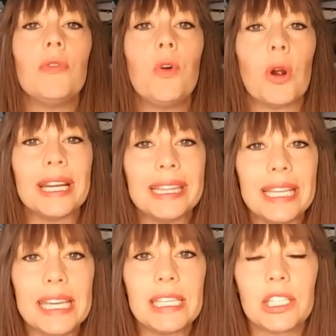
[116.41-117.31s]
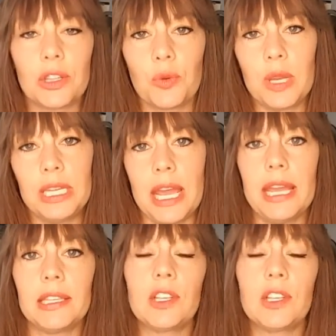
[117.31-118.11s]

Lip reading: for at least 3 days.